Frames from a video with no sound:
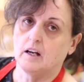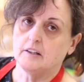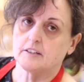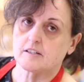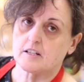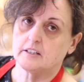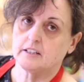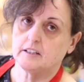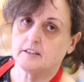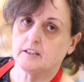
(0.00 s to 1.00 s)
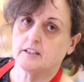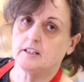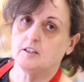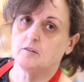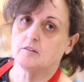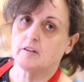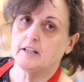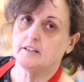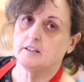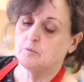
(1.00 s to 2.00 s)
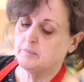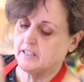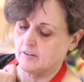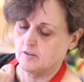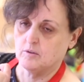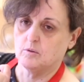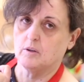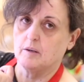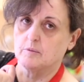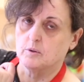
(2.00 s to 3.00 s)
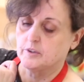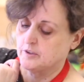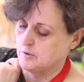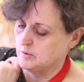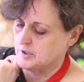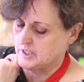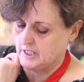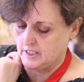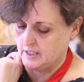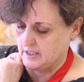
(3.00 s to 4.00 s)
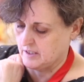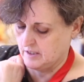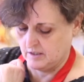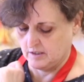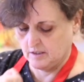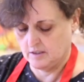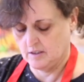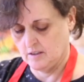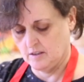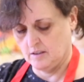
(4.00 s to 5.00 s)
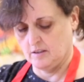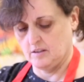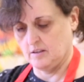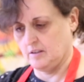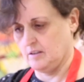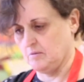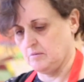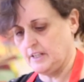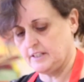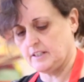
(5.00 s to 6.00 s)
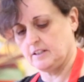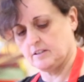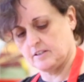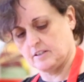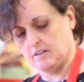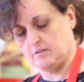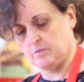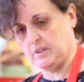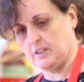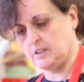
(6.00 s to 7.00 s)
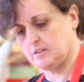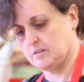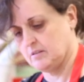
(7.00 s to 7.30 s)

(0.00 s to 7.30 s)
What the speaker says: And there's a little dark right in the middle, so I'm going to take the white ears that we made.